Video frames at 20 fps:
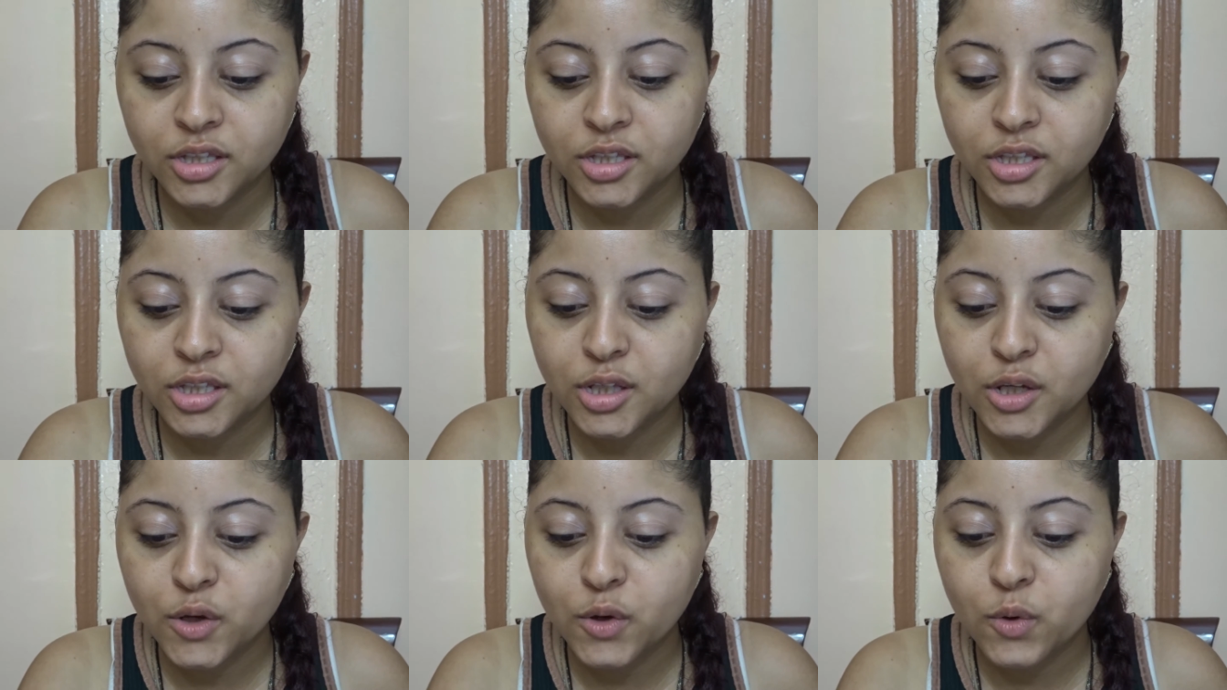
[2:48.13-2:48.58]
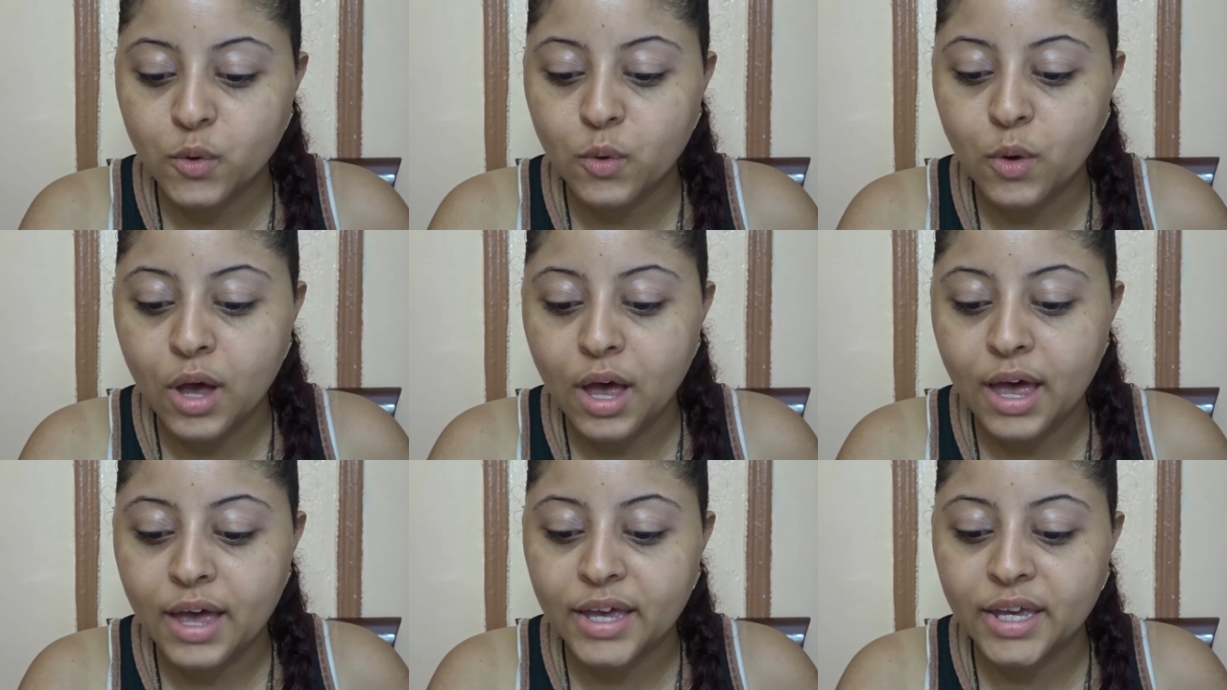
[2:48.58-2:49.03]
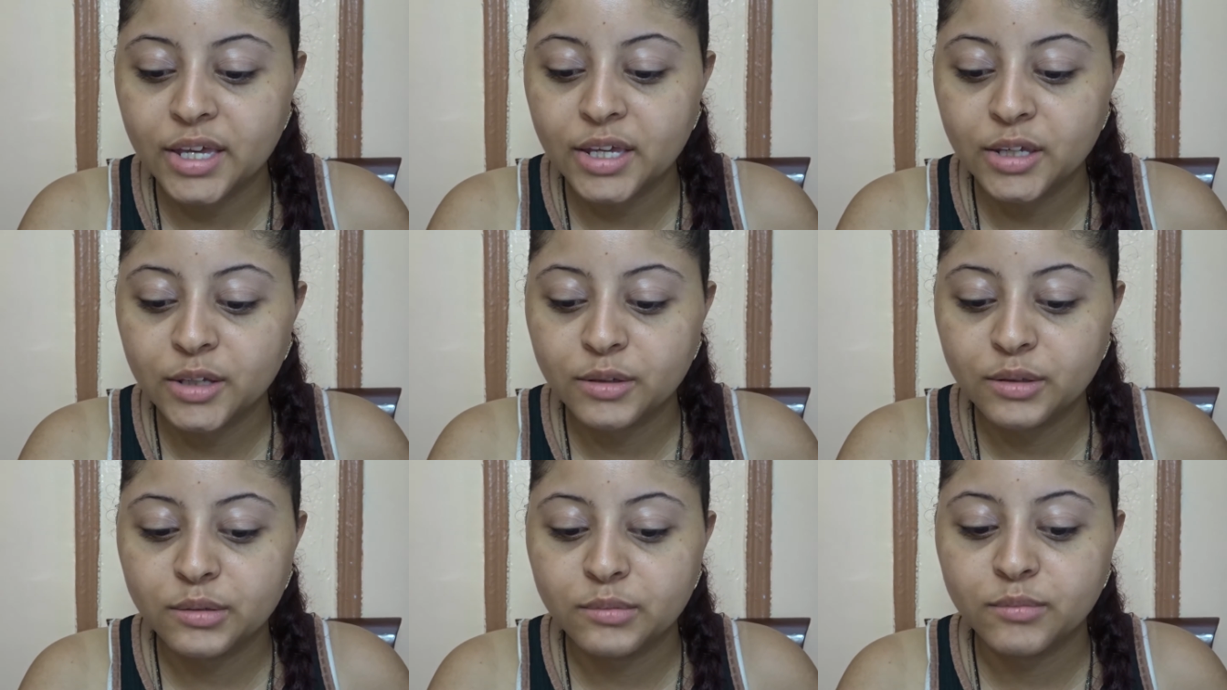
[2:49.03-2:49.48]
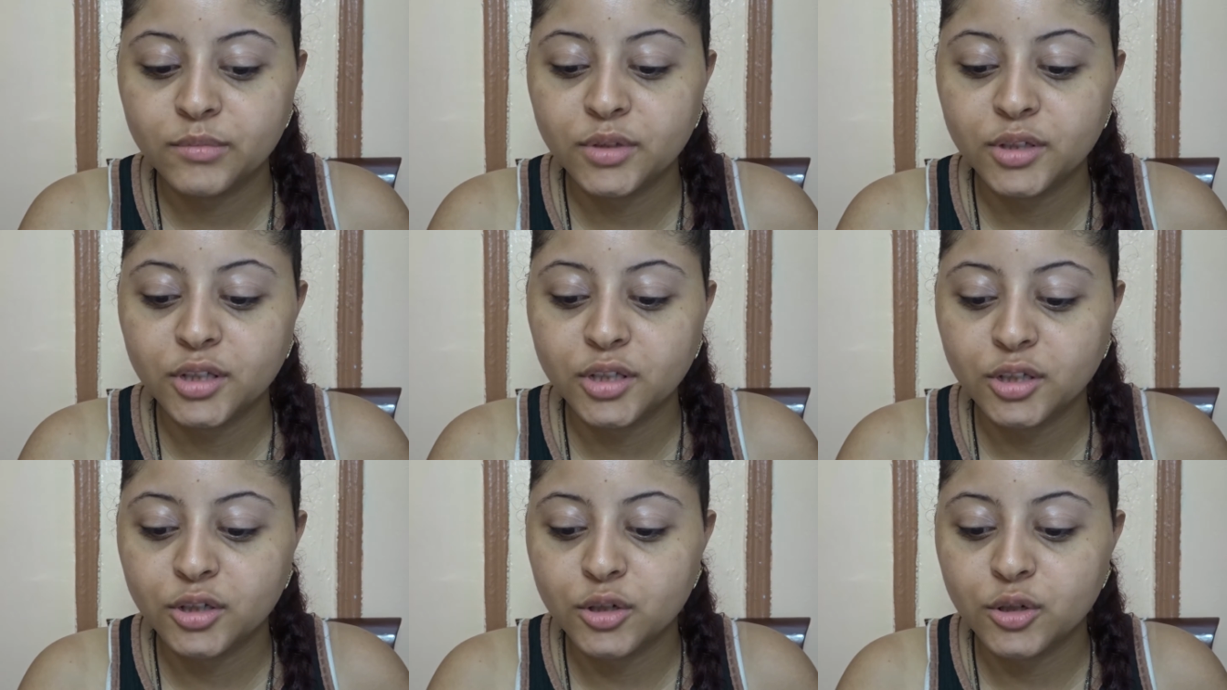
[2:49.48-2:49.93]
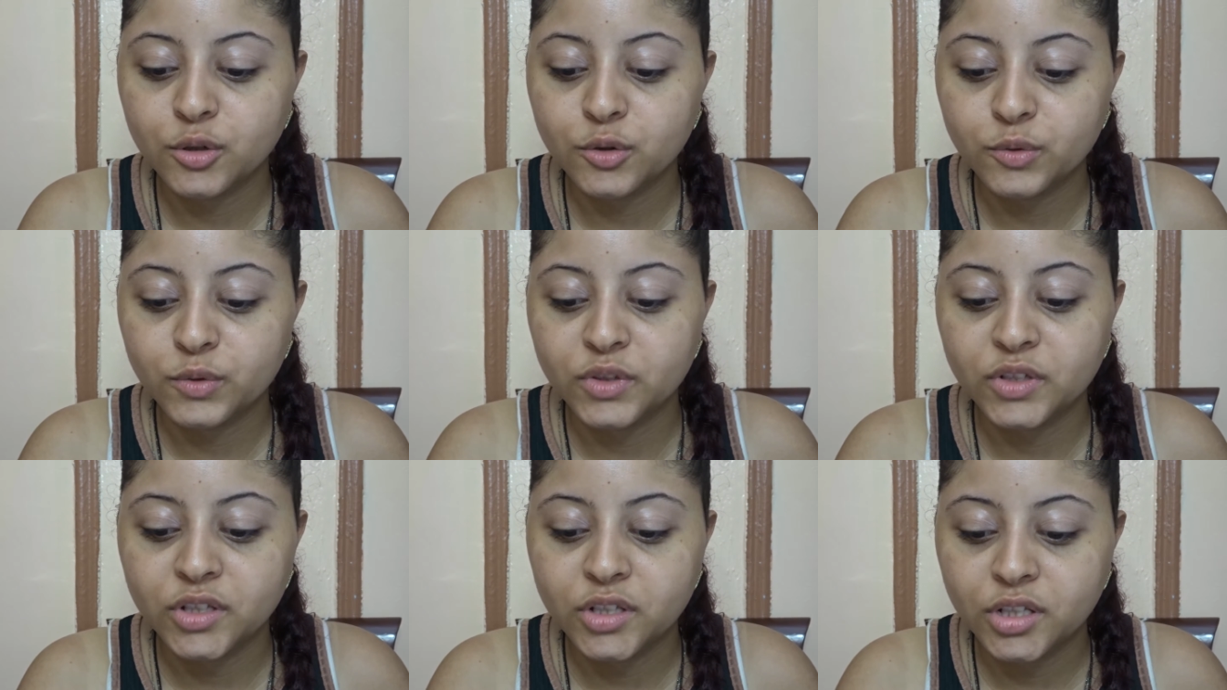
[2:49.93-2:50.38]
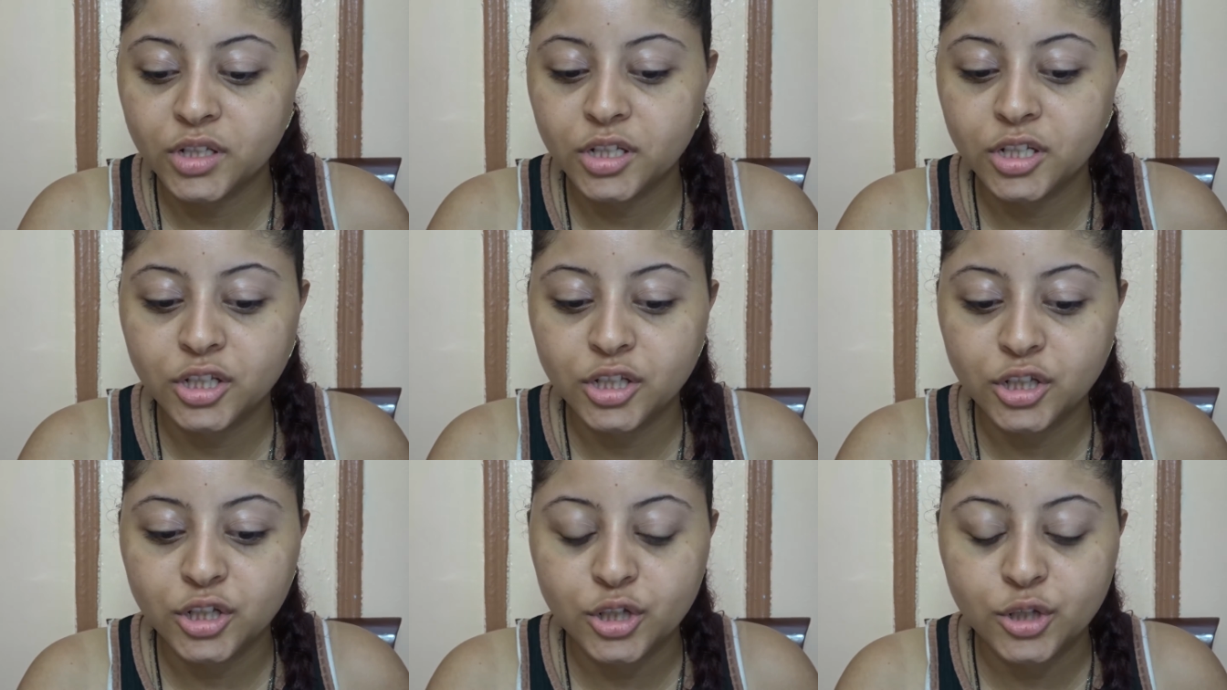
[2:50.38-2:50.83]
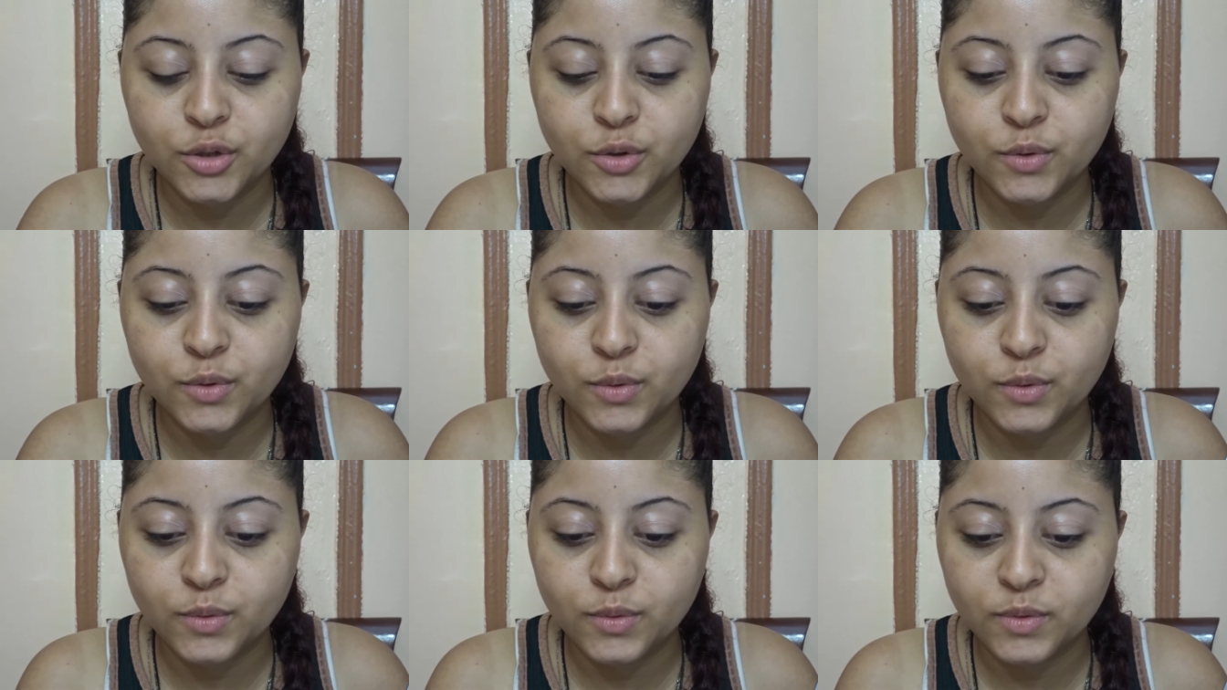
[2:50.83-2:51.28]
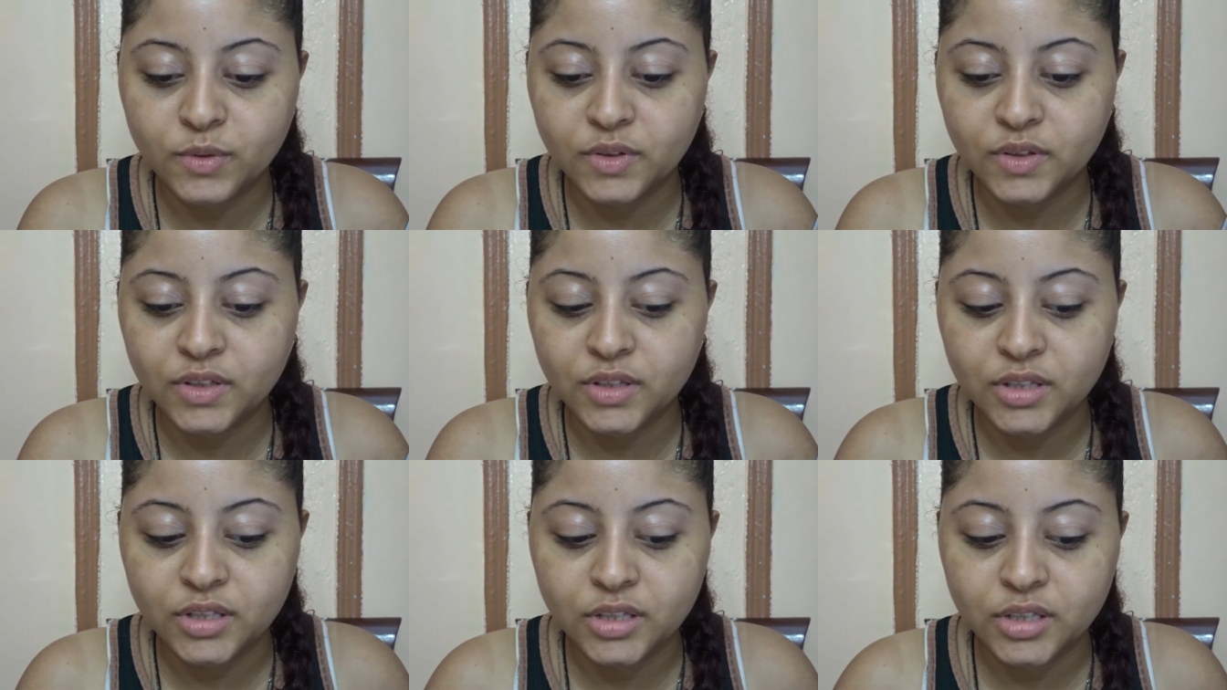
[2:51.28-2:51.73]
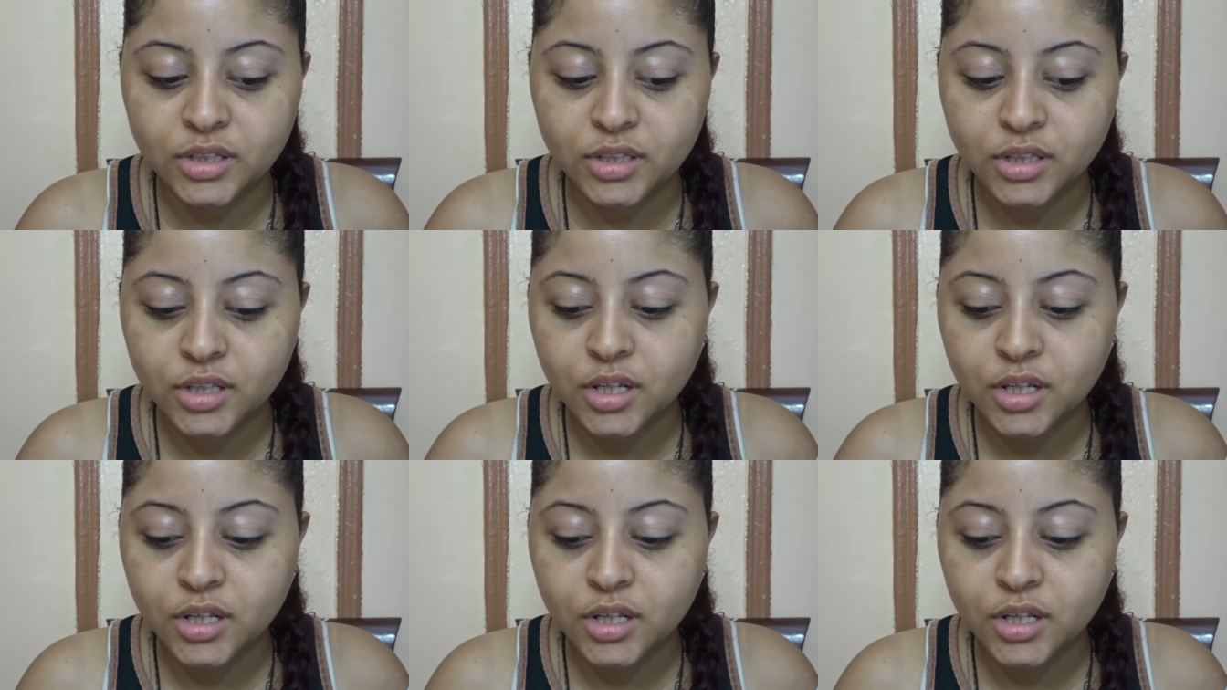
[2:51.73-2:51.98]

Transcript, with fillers: So I am going to use